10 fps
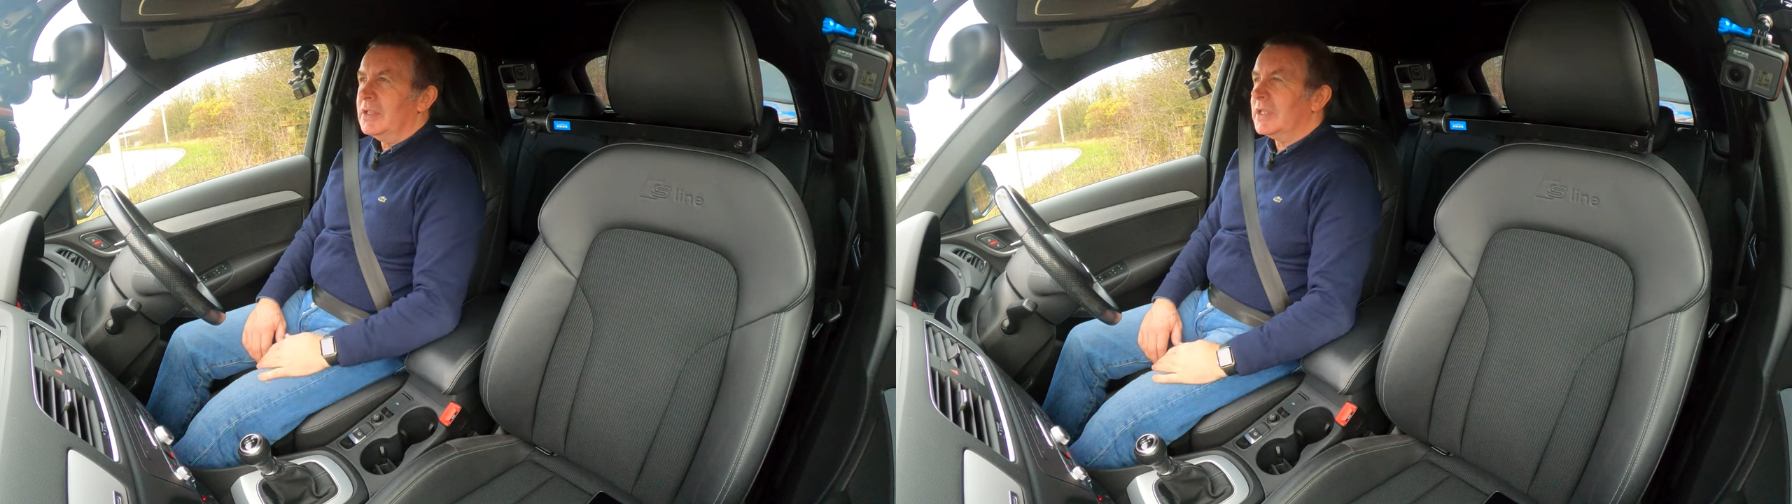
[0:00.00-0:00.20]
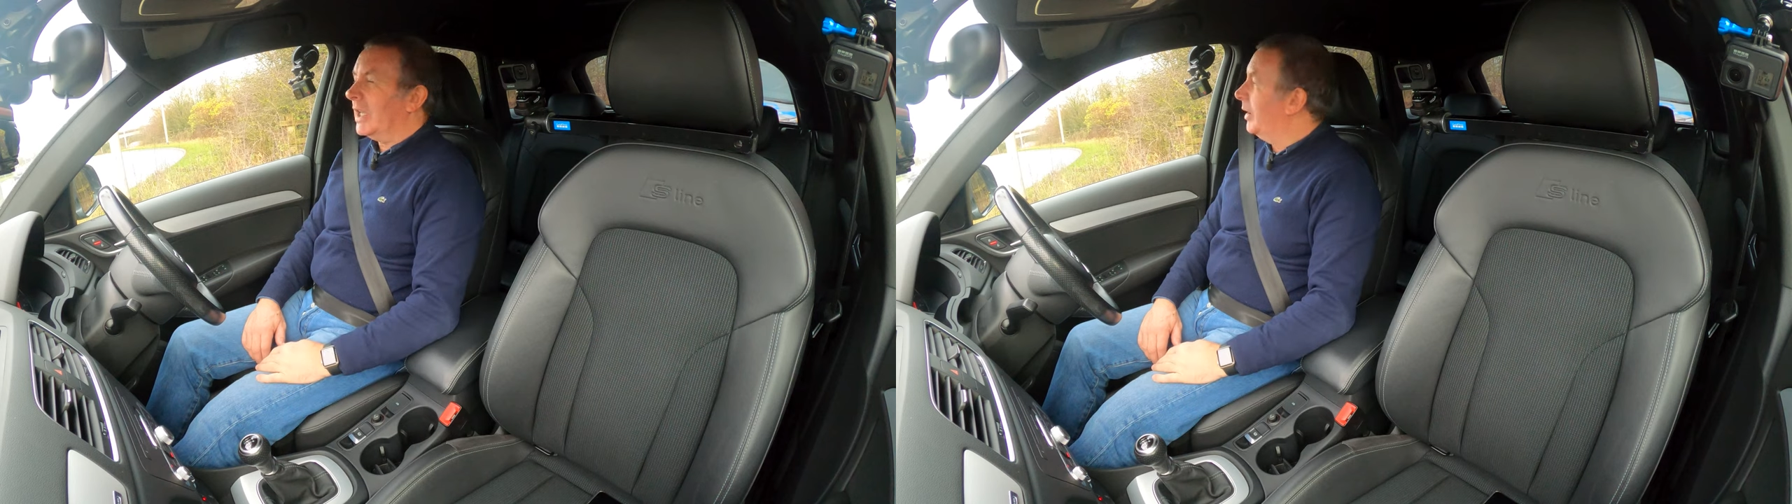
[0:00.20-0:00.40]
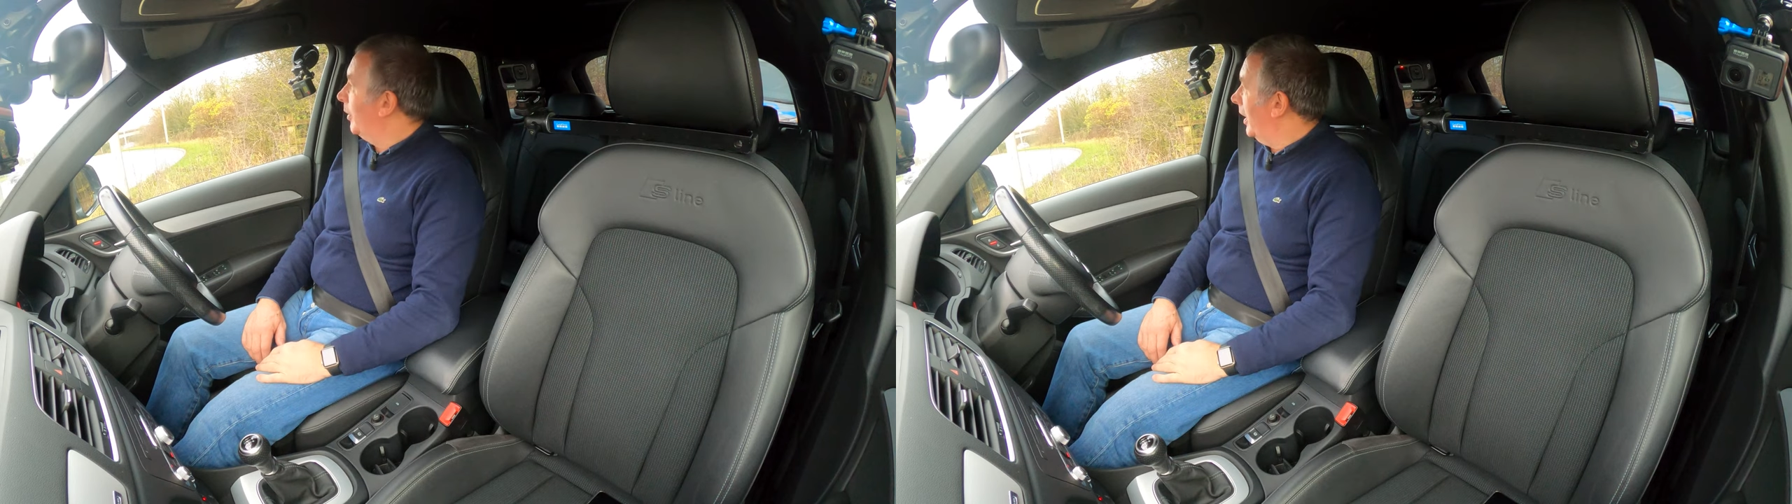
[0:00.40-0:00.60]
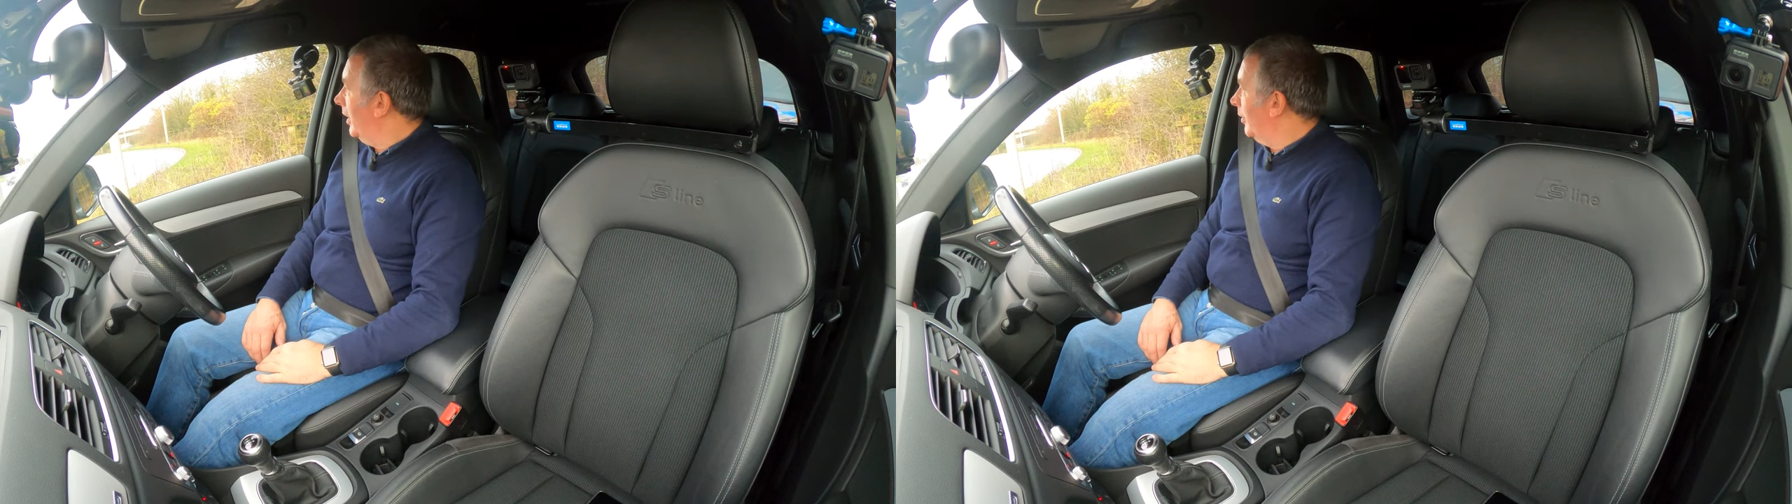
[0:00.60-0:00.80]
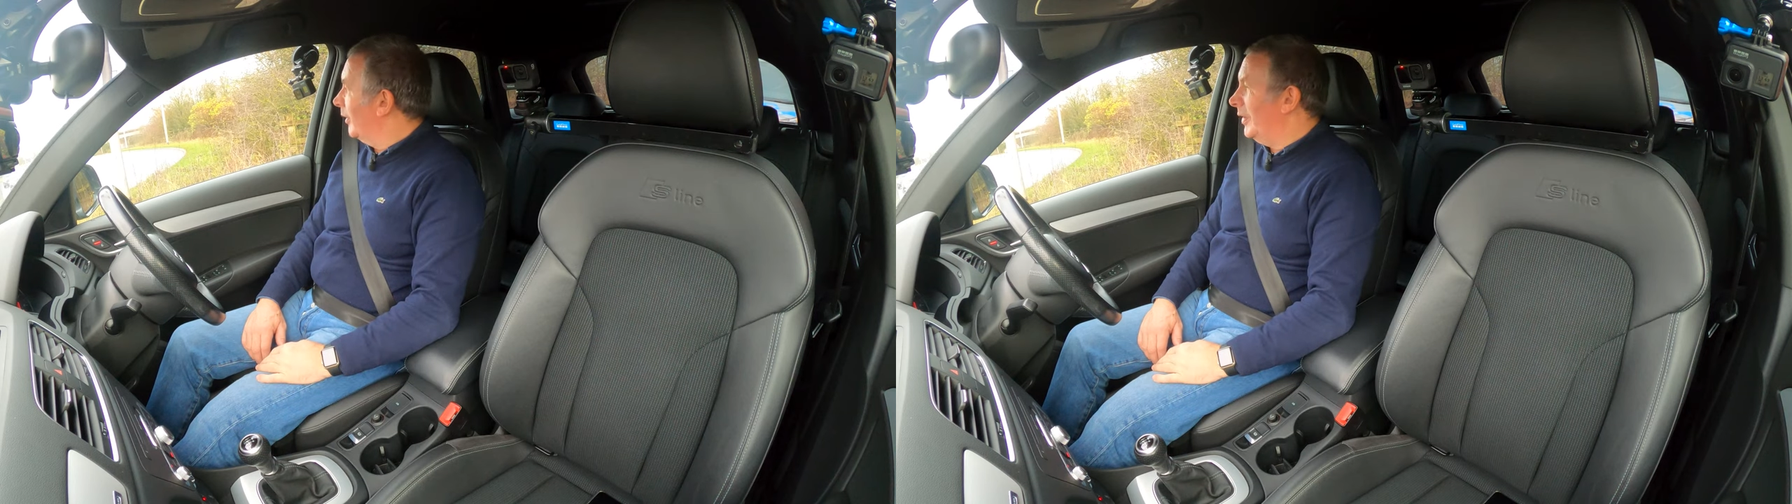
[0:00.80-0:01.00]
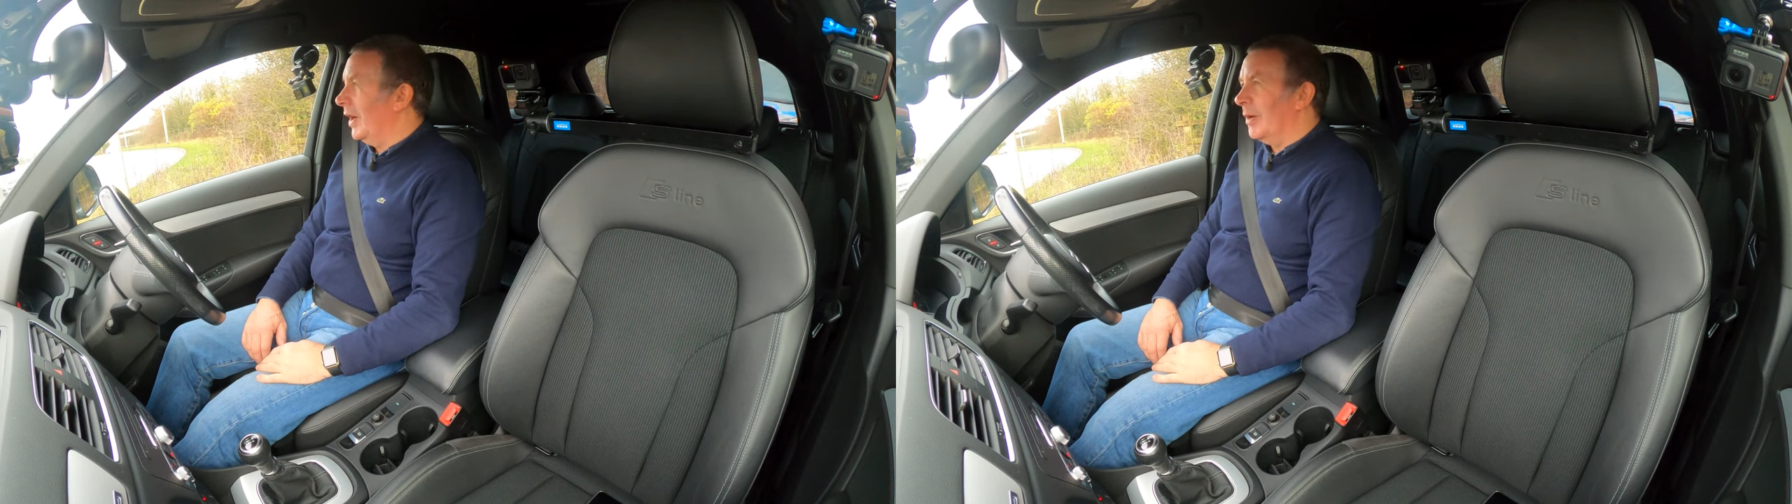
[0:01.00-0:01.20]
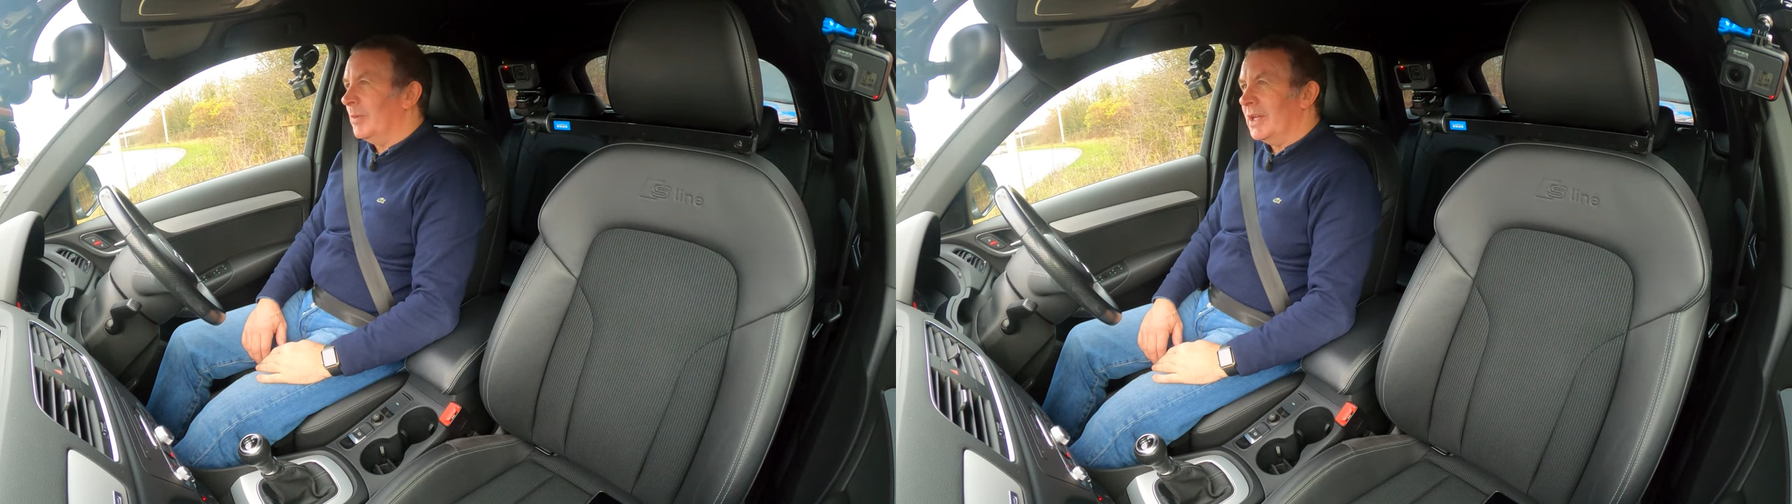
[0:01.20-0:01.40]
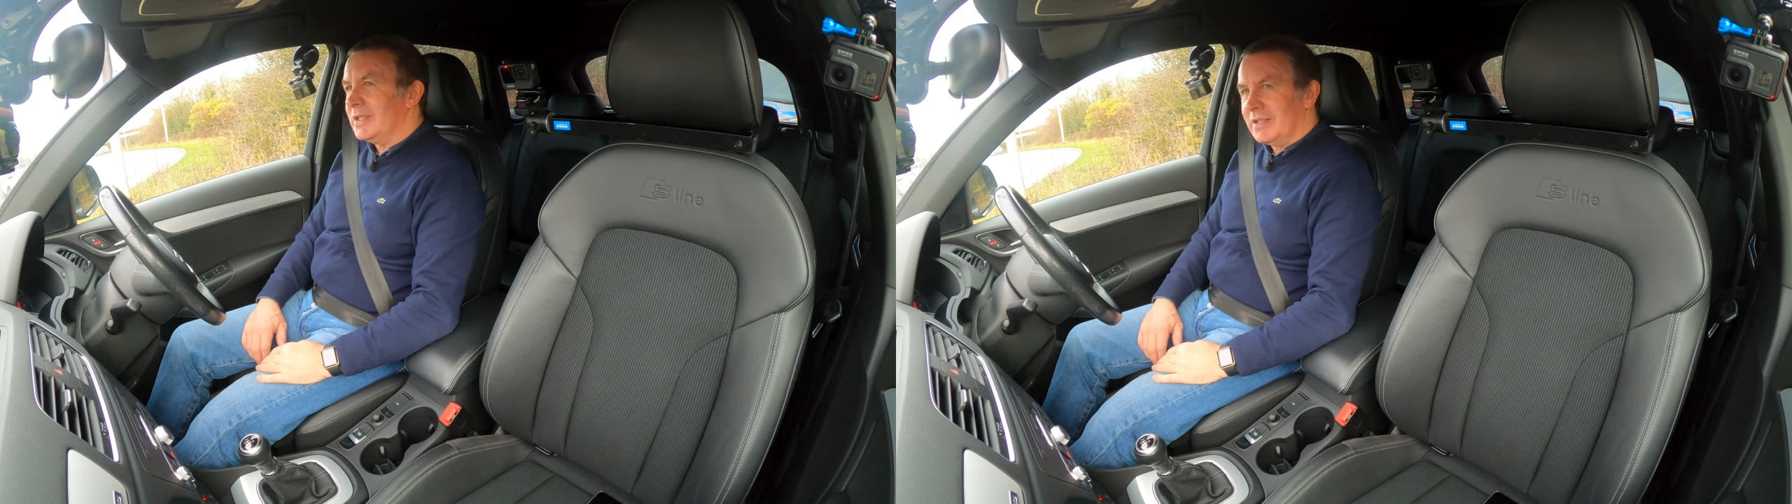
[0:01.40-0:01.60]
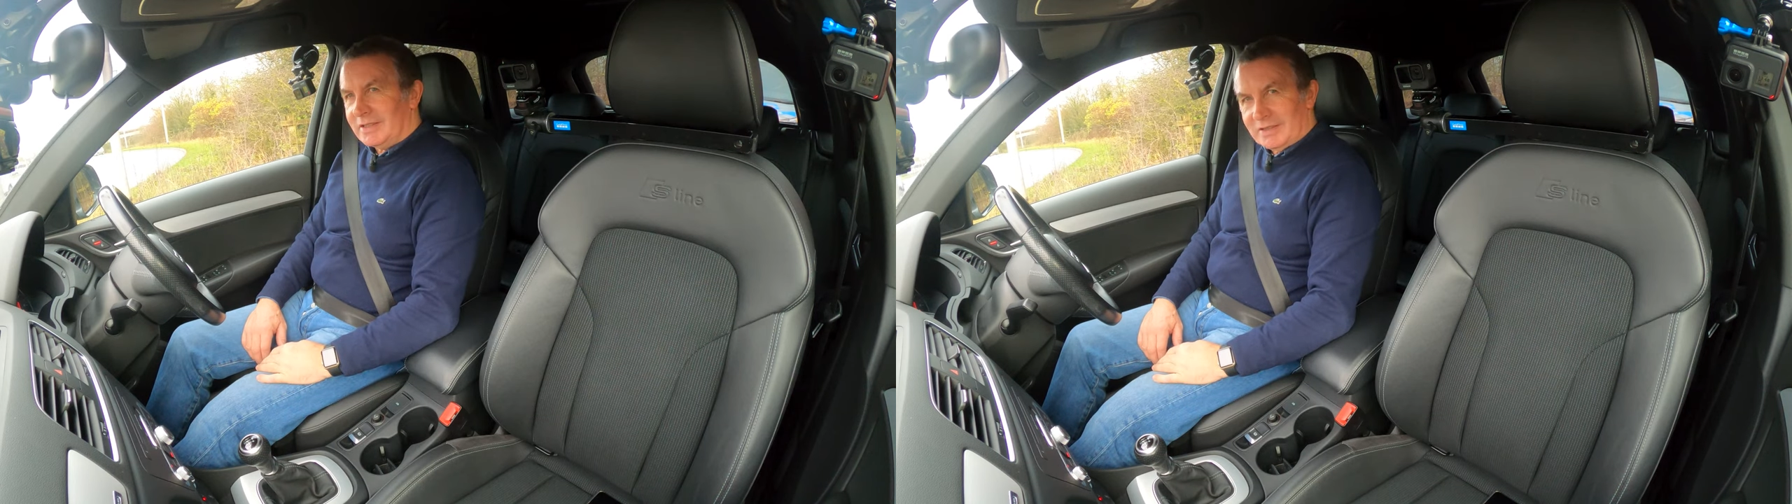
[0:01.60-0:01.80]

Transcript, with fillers: taking my arm off the armrest